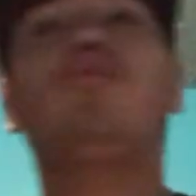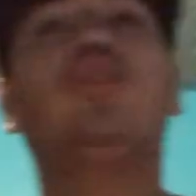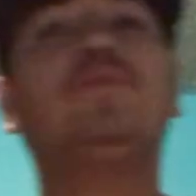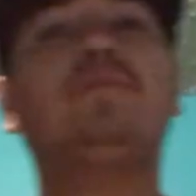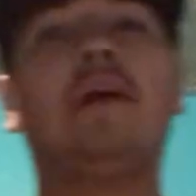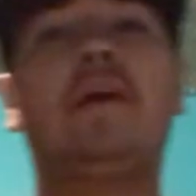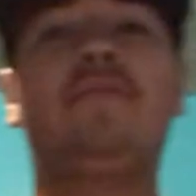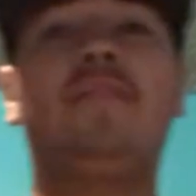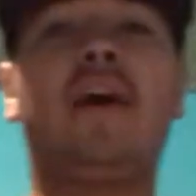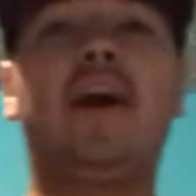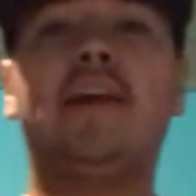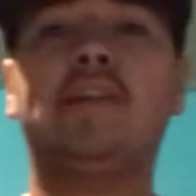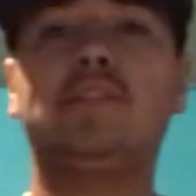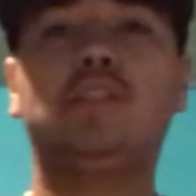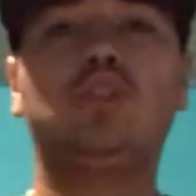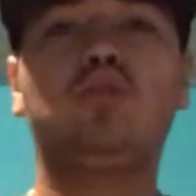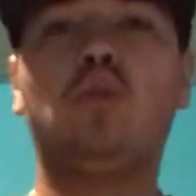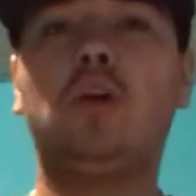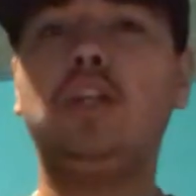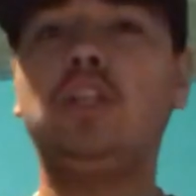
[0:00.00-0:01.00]
goes by
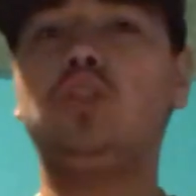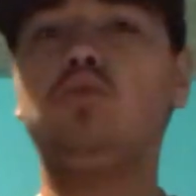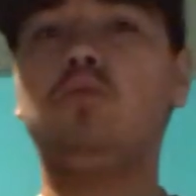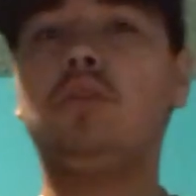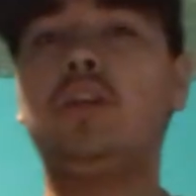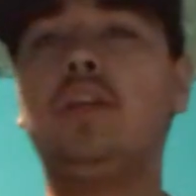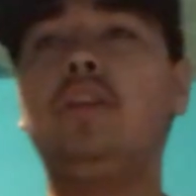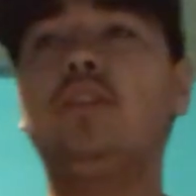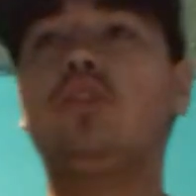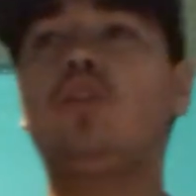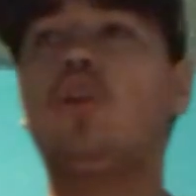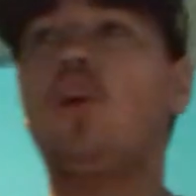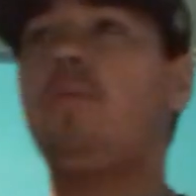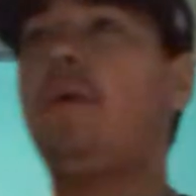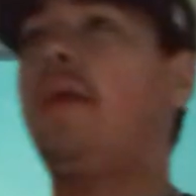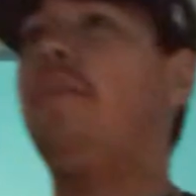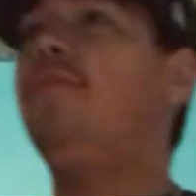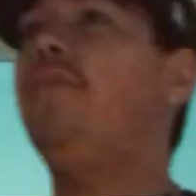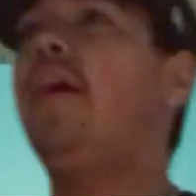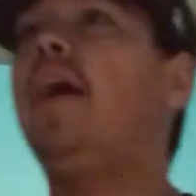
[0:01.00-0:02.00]
fast 2020 is gonna go
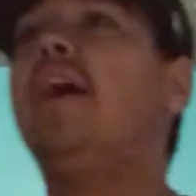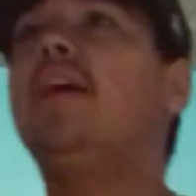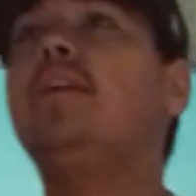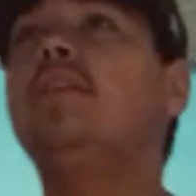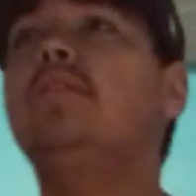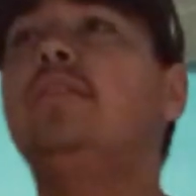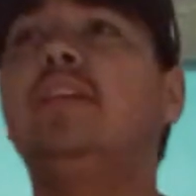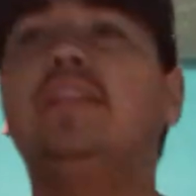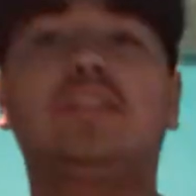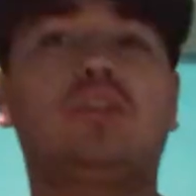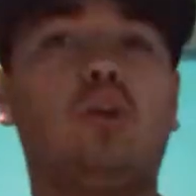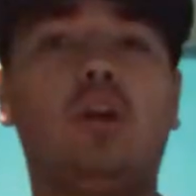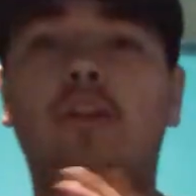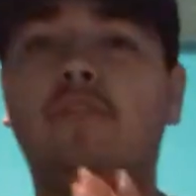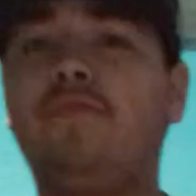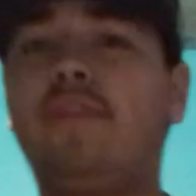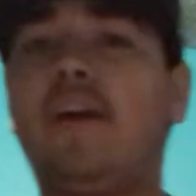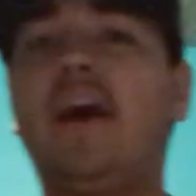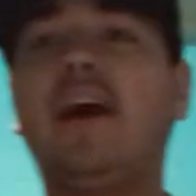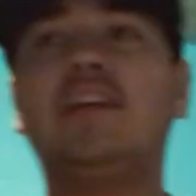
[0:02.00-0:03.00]
by fast it's going
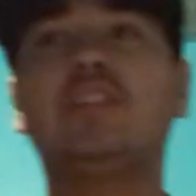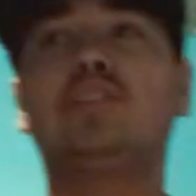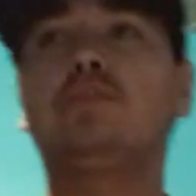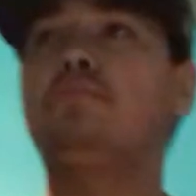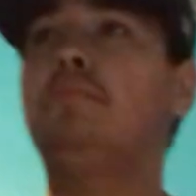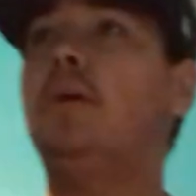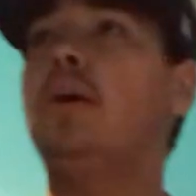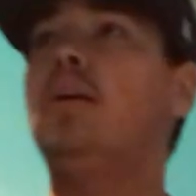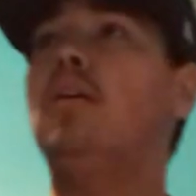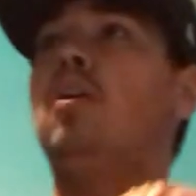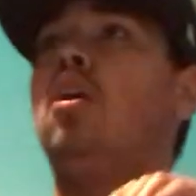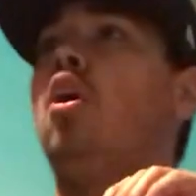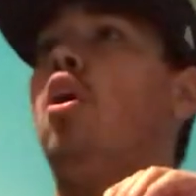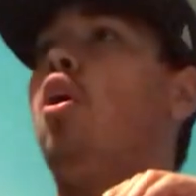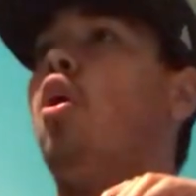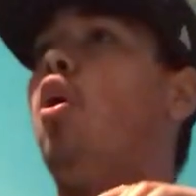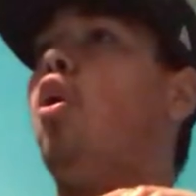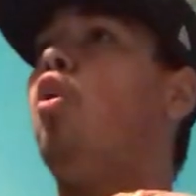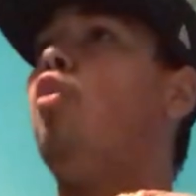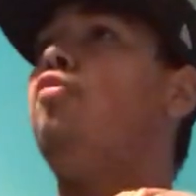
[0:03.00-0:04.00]
fast but
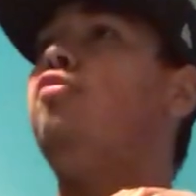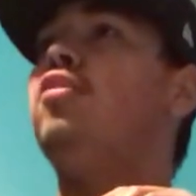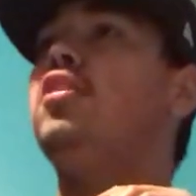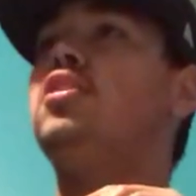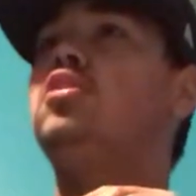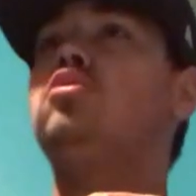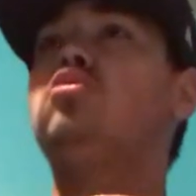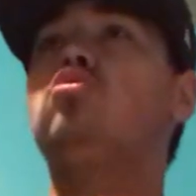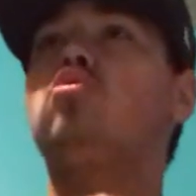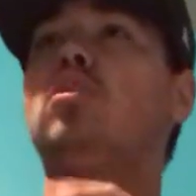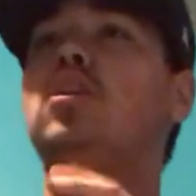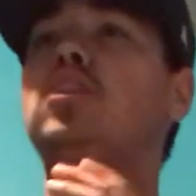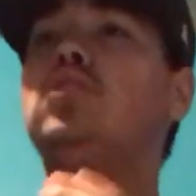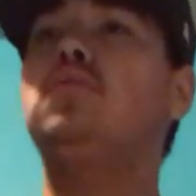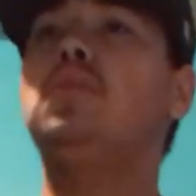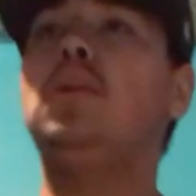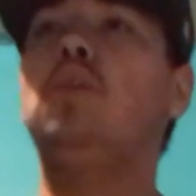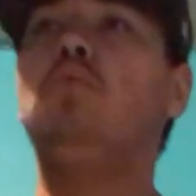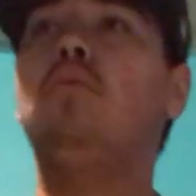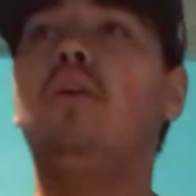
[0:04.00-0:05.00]
hopefully
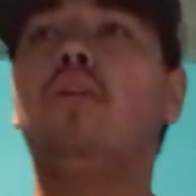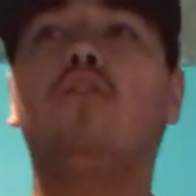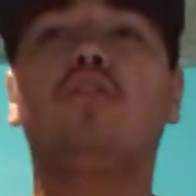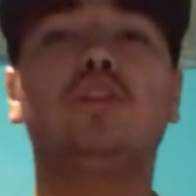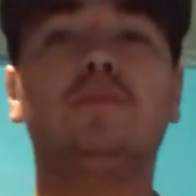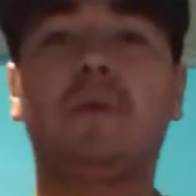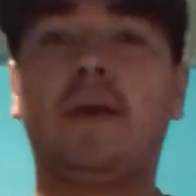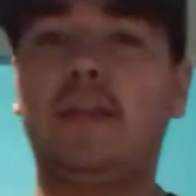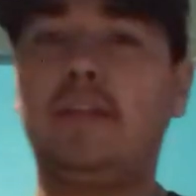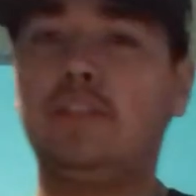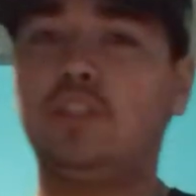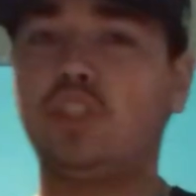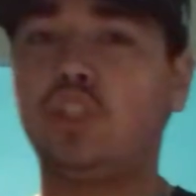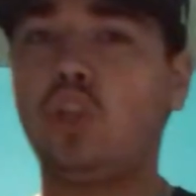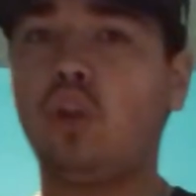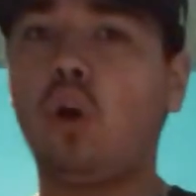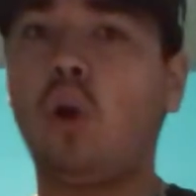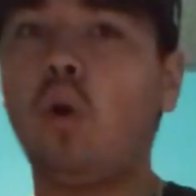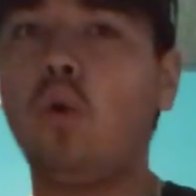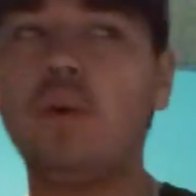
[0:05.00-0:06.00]
2021 goes by
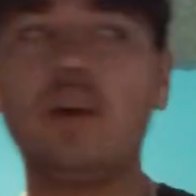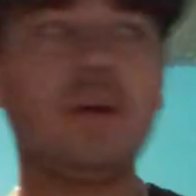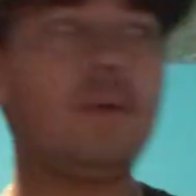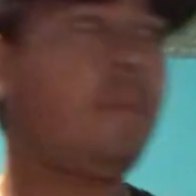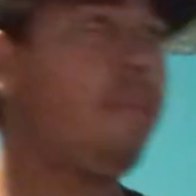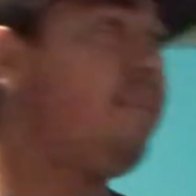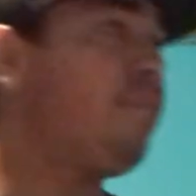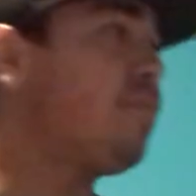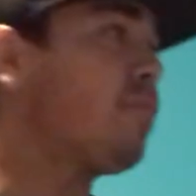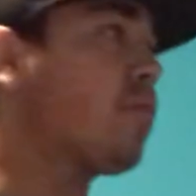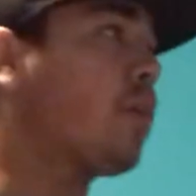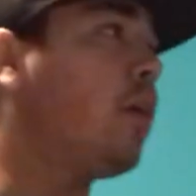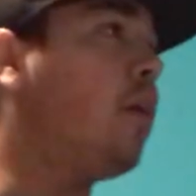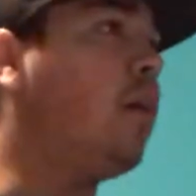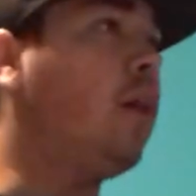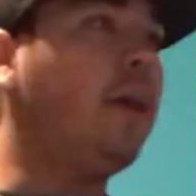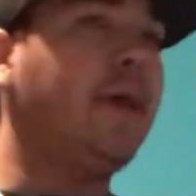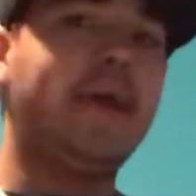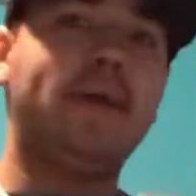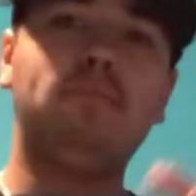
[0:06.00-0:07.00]
slower
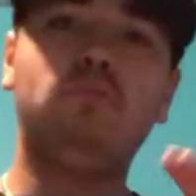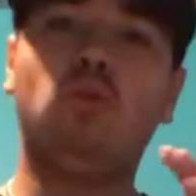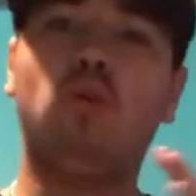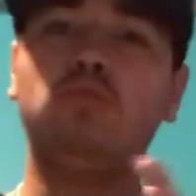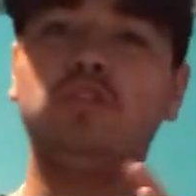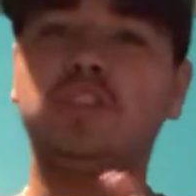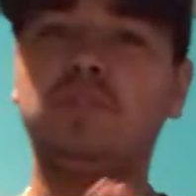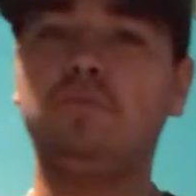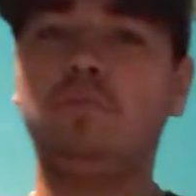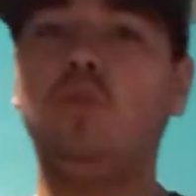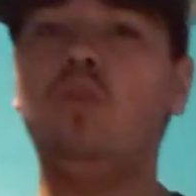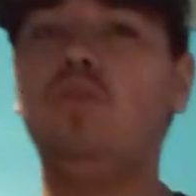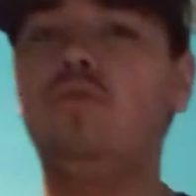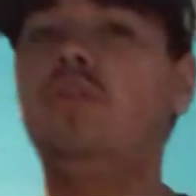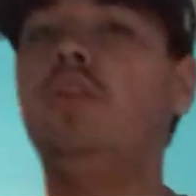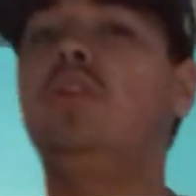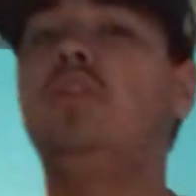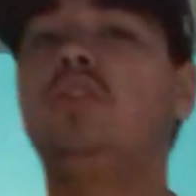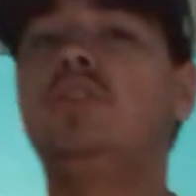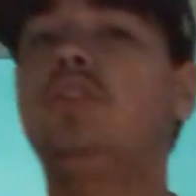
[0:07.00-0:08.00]
and more
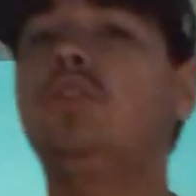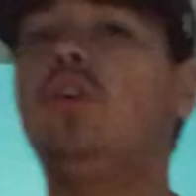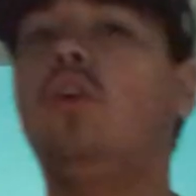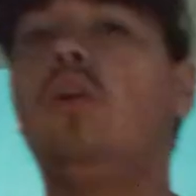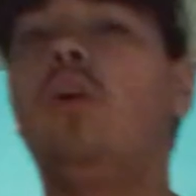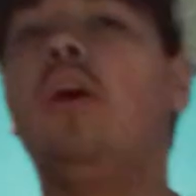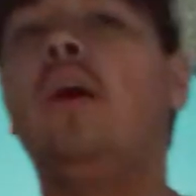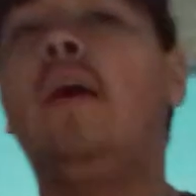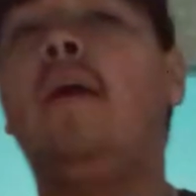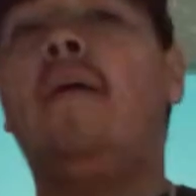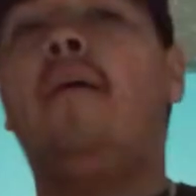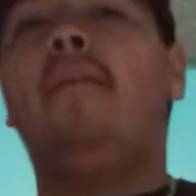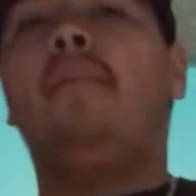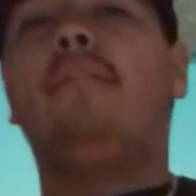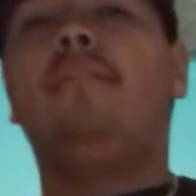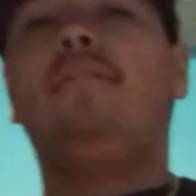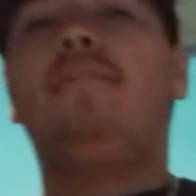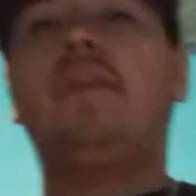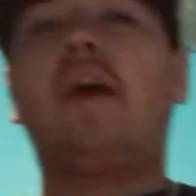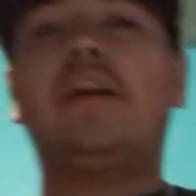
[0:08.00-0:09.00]
smoother so
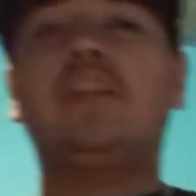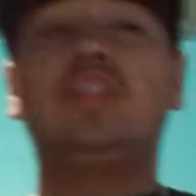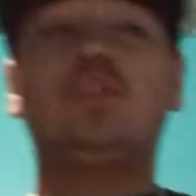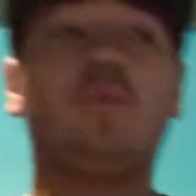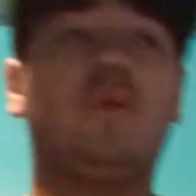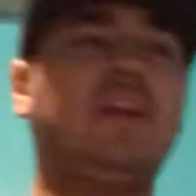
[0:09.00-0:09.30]
I just